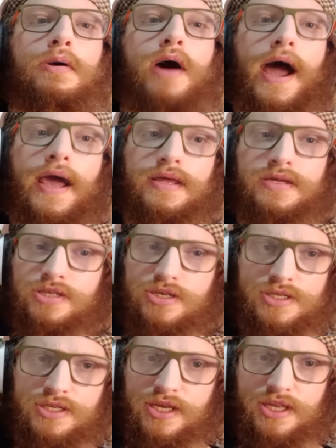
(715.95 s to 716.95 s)
It
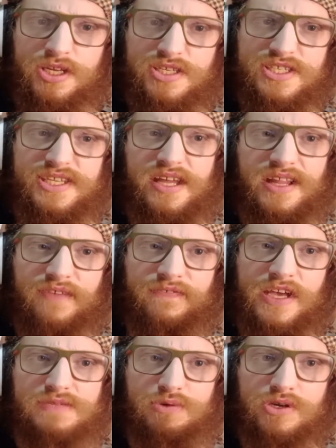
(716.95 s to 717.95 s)
doesn't say like
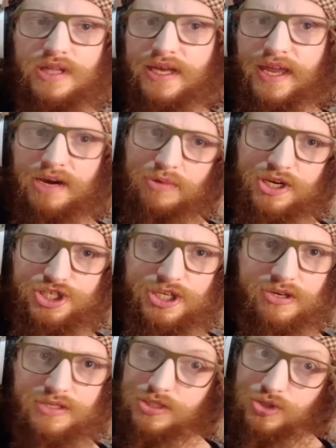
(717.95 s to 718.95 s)
Facebook like anybody shares.